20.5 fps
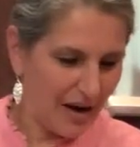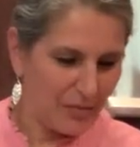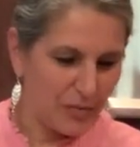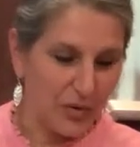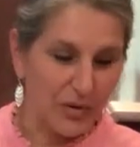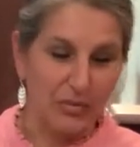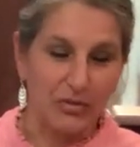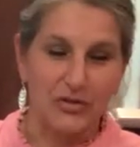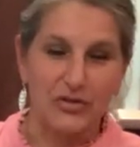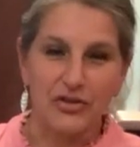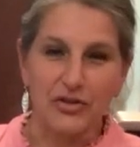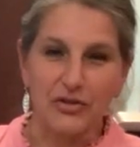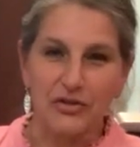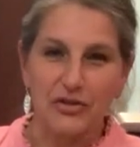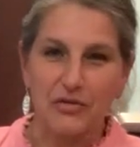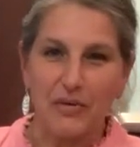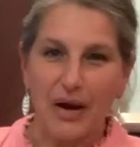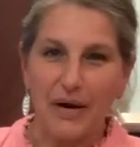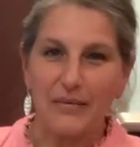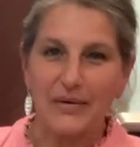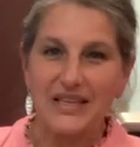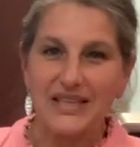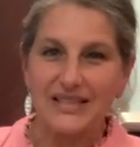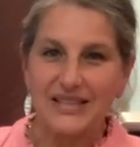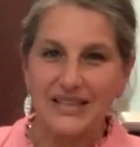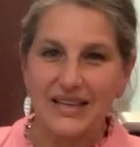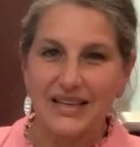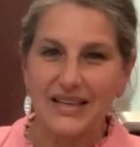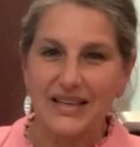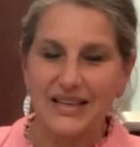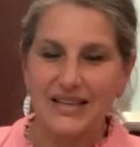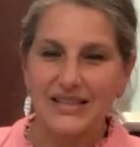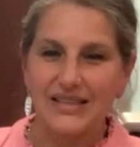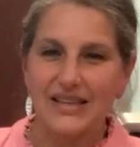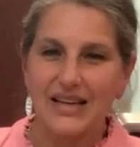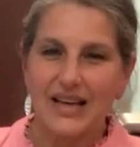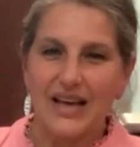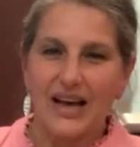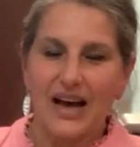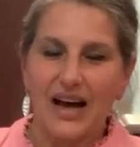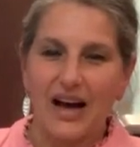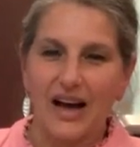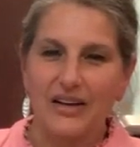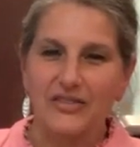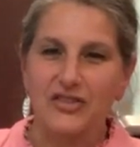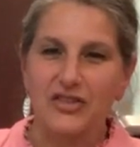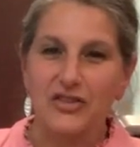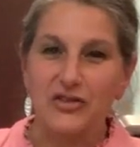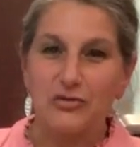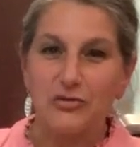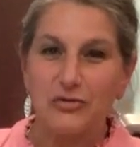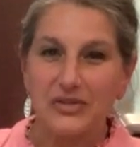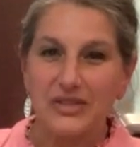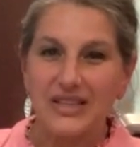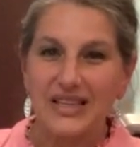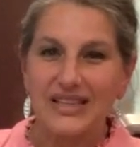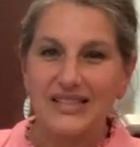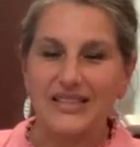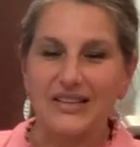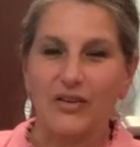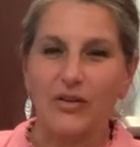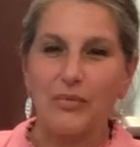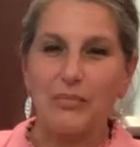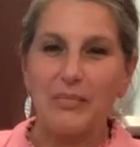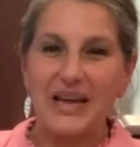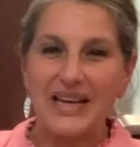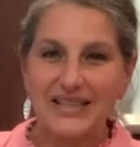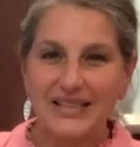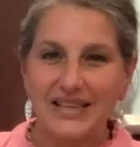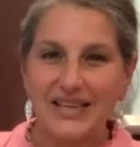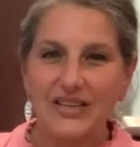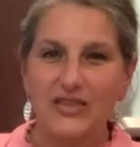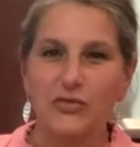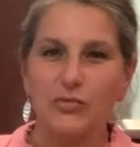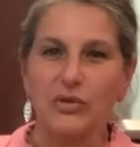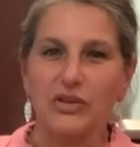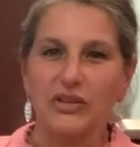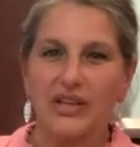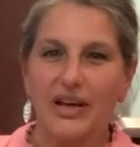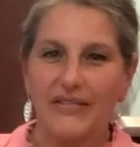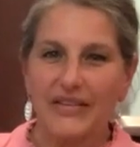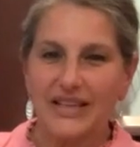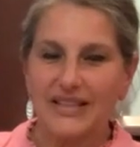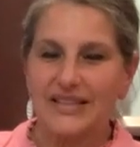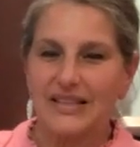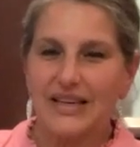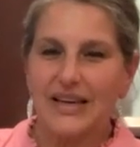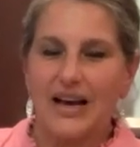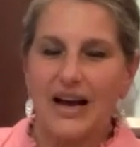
We will show you how easy it is to use these. They're amazing, you will love it.